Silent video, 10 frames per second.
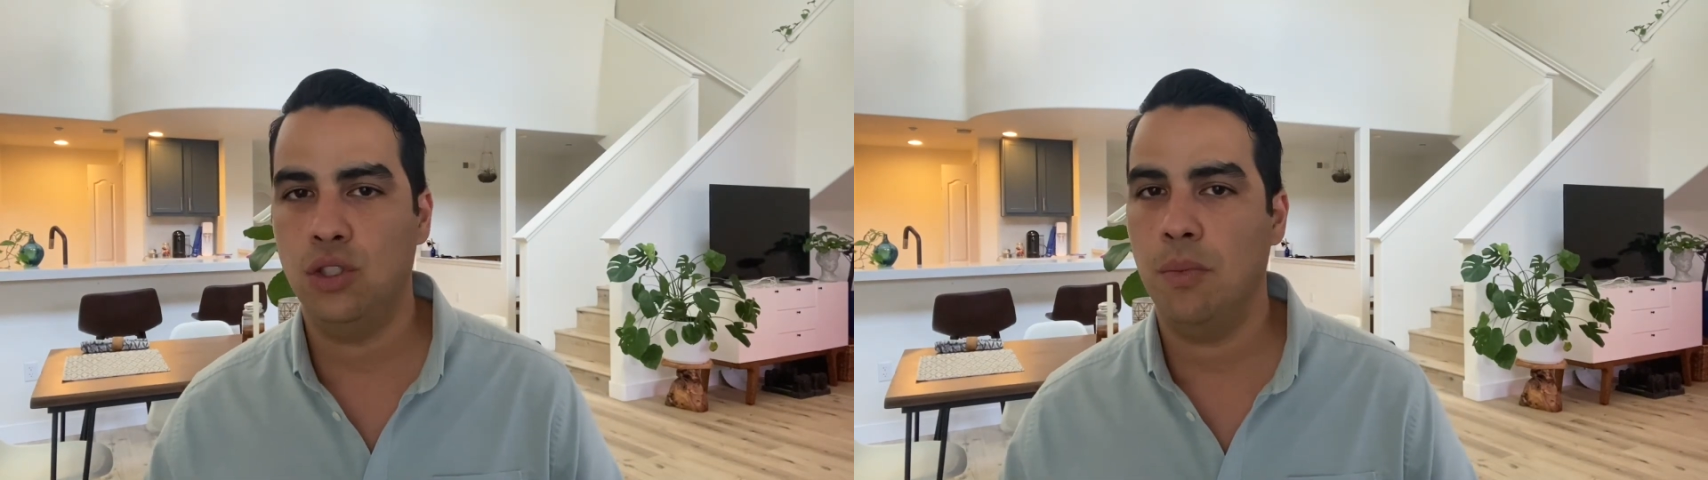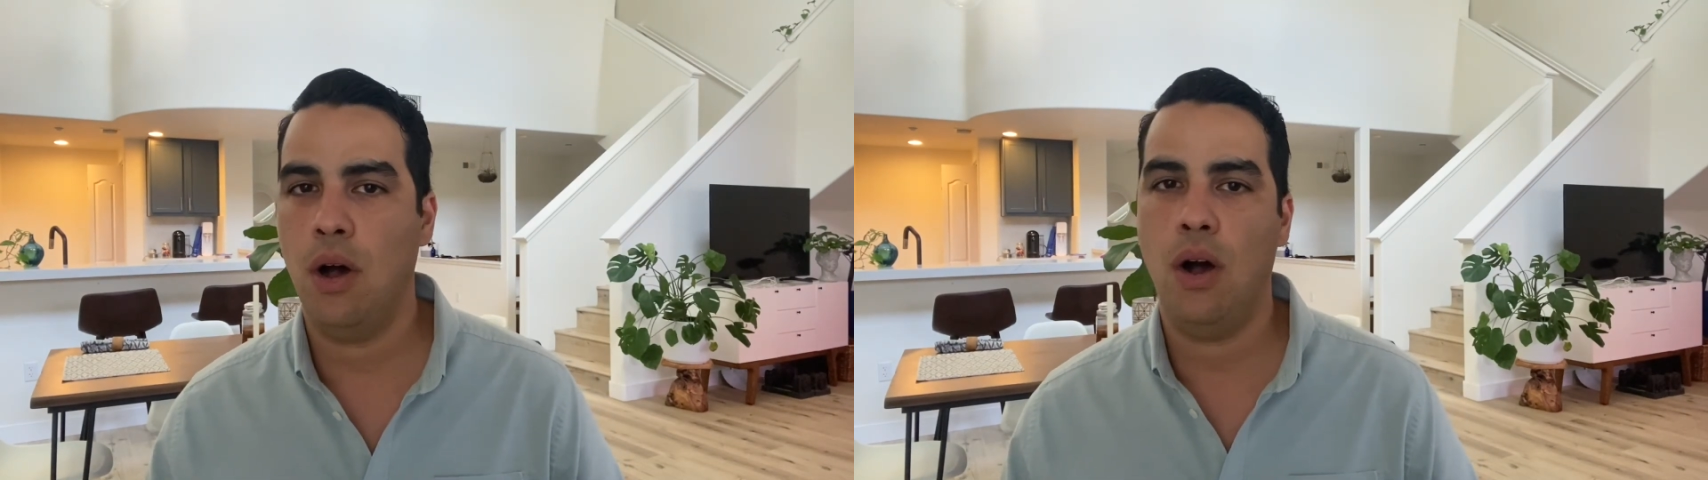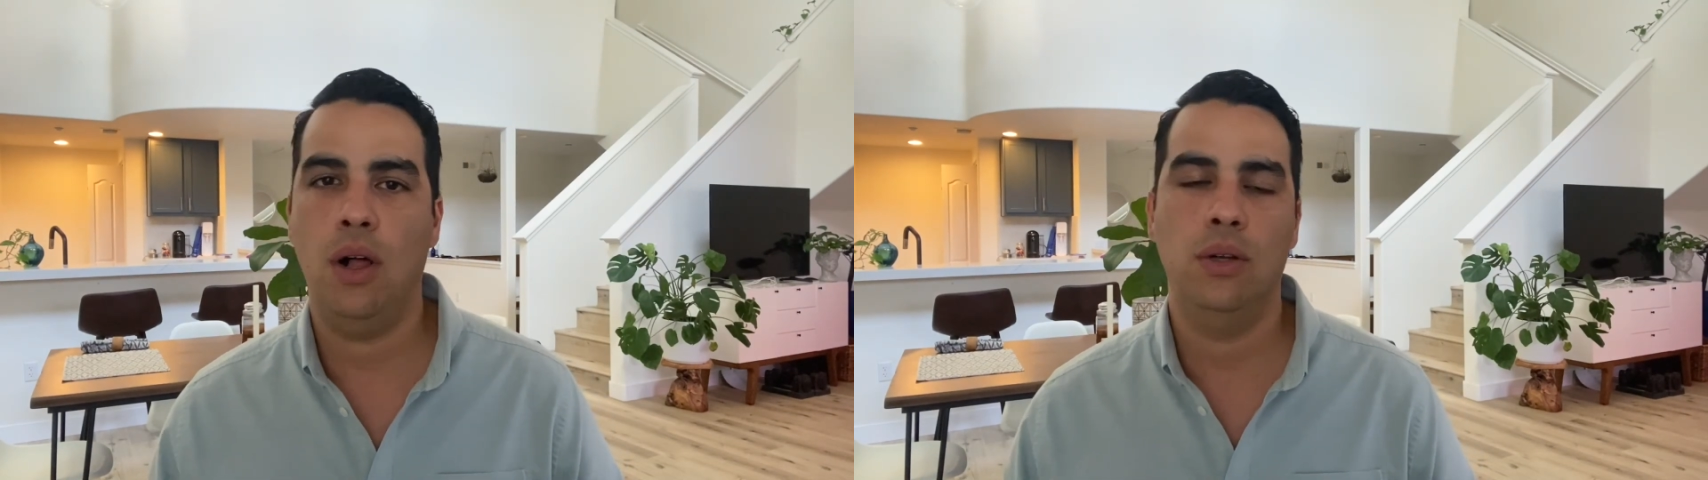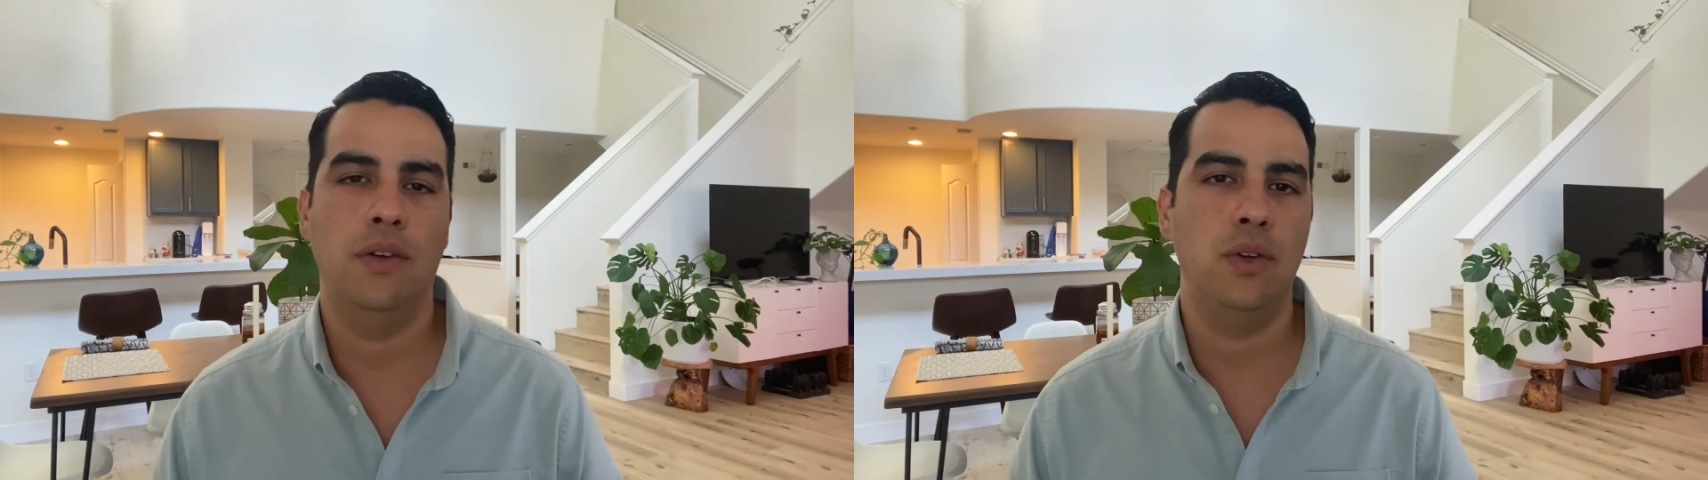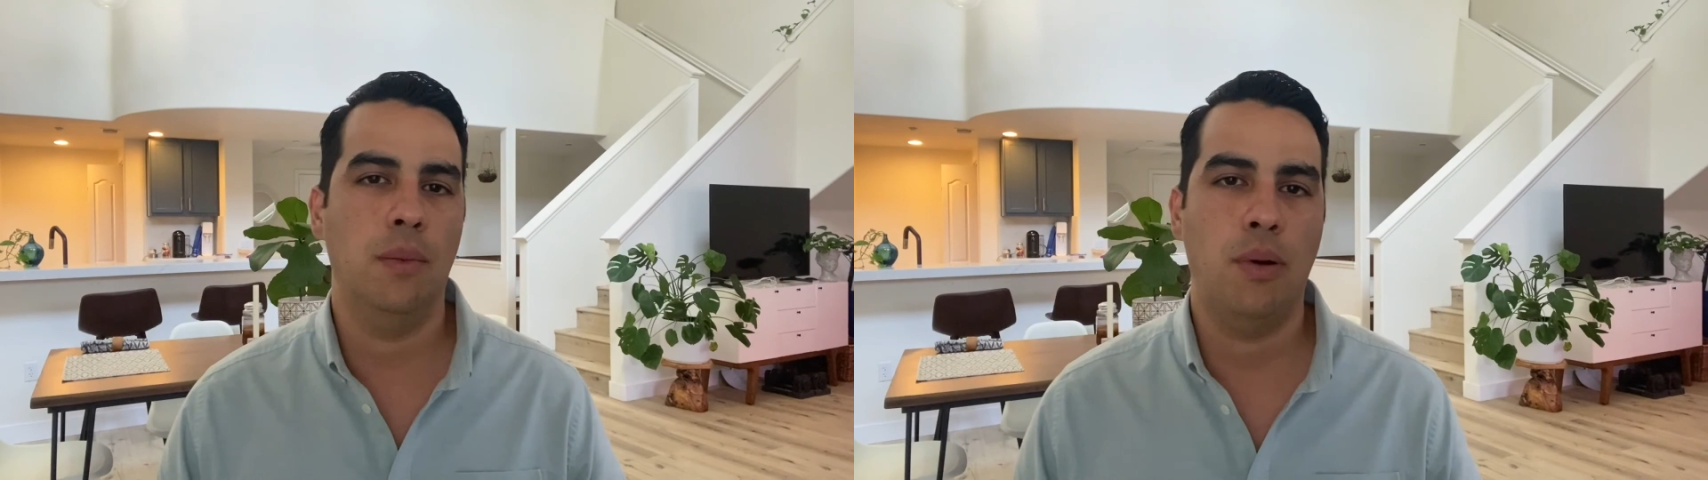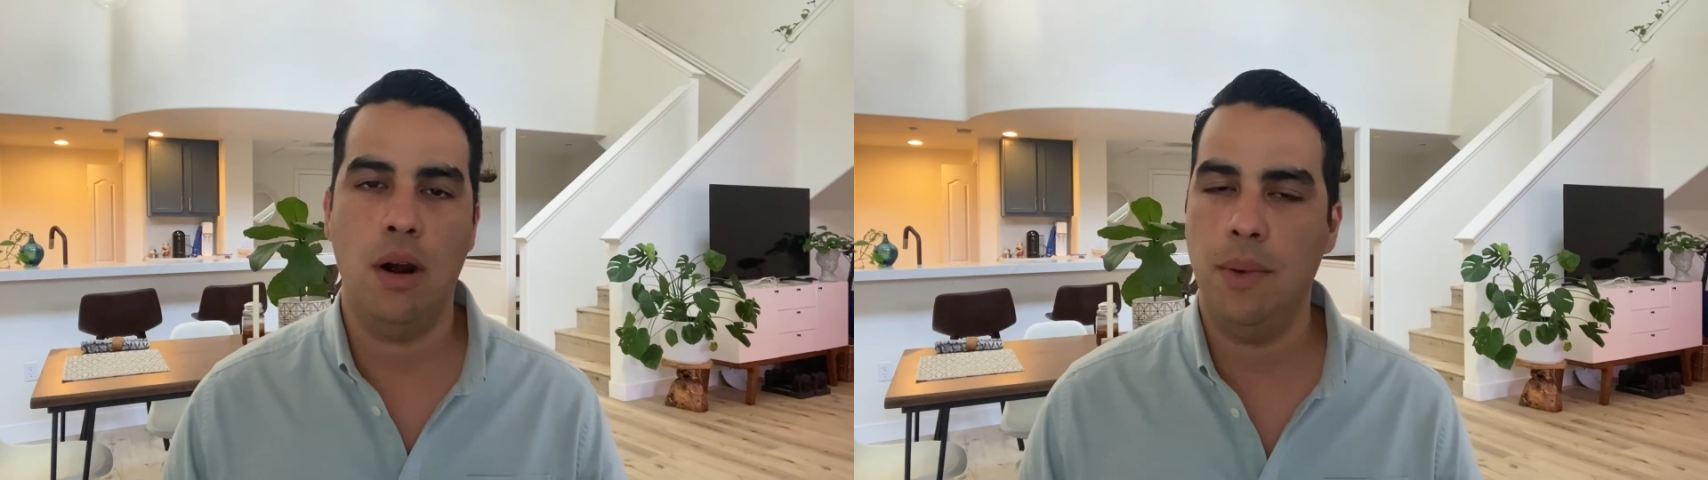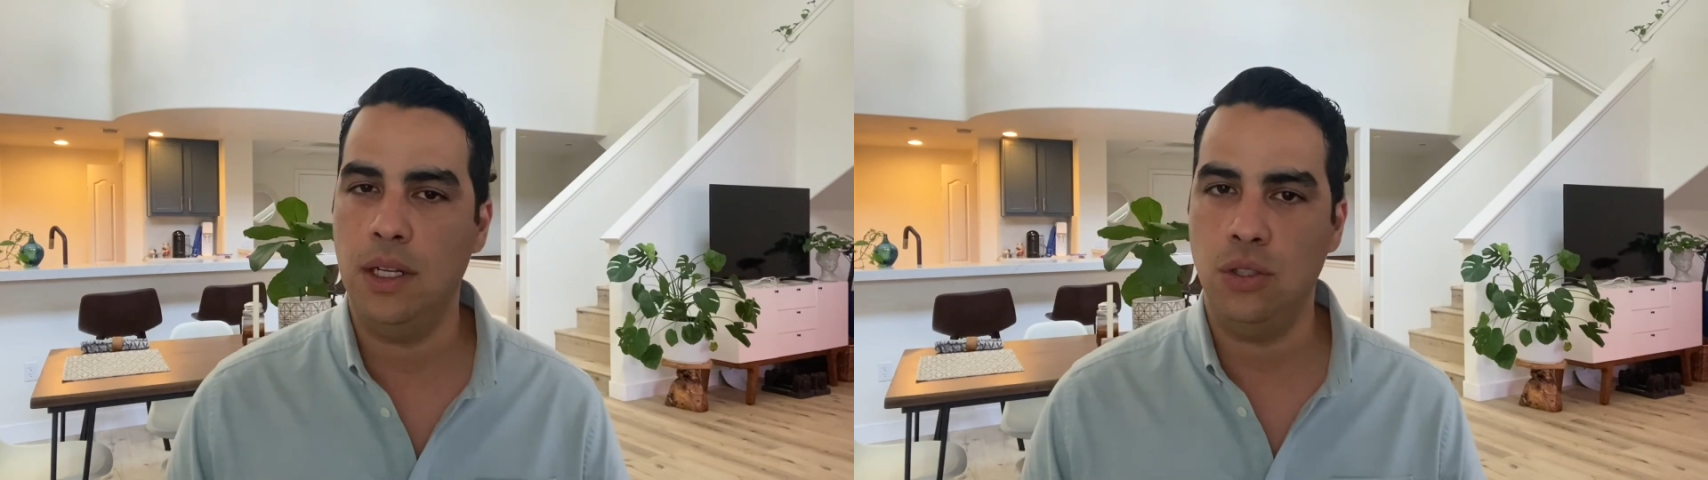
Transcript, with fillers: small or if your apartment